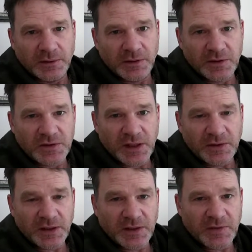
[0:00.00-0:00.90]
there's
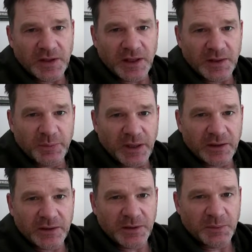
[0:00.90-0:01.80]
nothing that they like
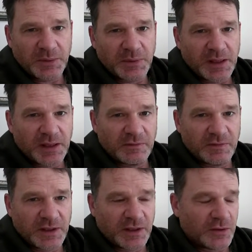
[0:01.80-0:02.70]
better than me making
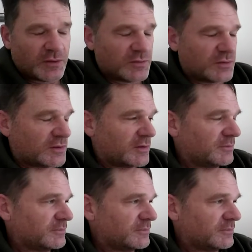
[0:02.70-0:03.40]
videos.